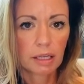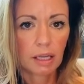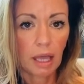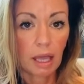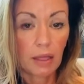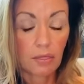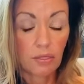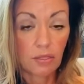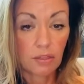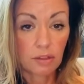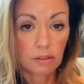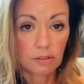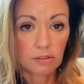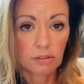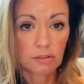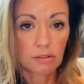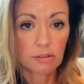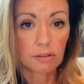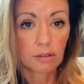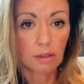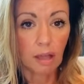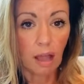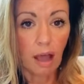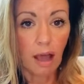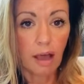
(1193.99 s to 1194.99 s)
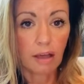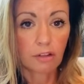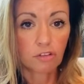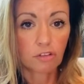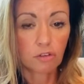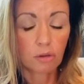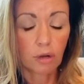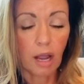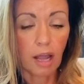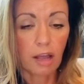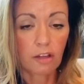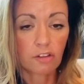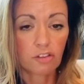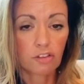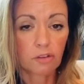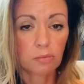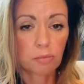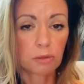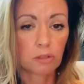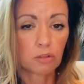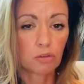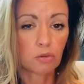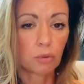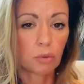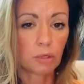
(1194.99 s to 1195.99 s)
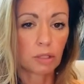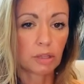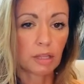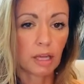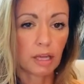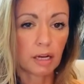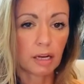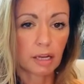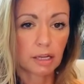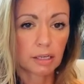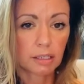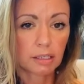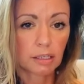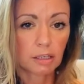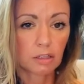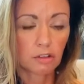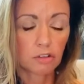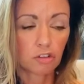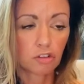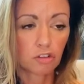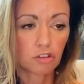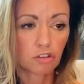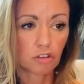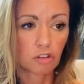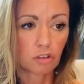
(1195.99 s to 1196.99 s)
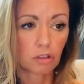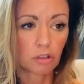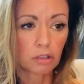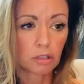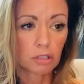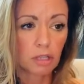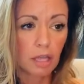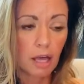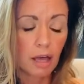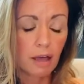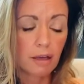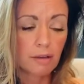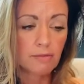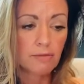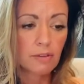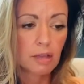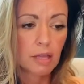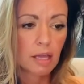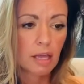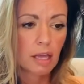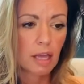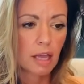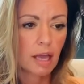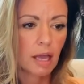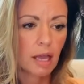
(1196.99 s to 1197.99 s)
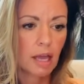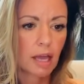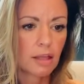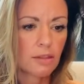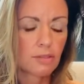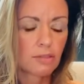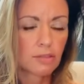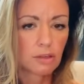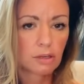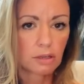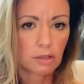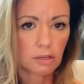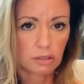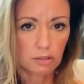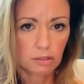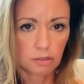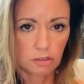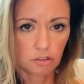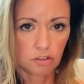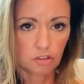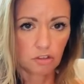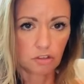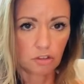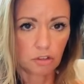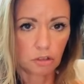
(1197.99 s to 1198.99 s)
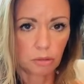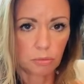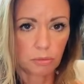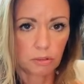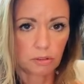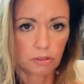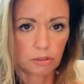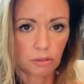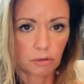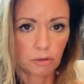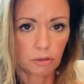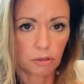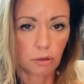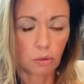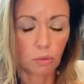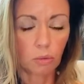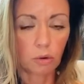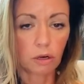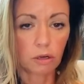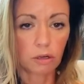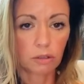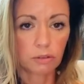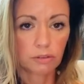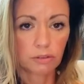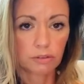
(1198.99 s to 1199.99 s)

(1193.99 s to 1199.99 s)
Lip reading: And this is the contrast between that unconditional love and the conditional material world.